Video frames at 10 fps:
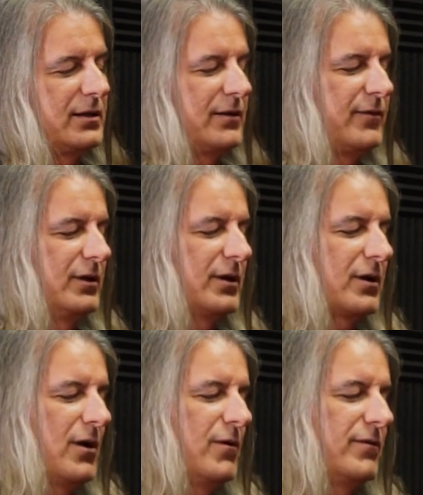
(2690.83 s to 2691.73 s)
if you
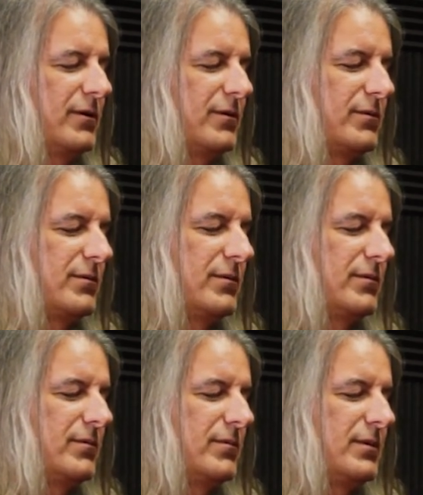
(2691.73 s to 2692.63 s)
look over
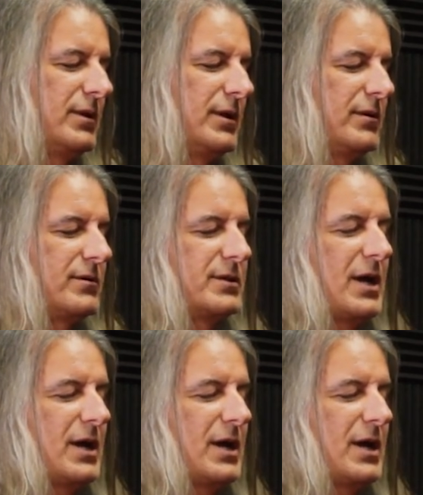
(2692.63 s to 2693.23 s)
the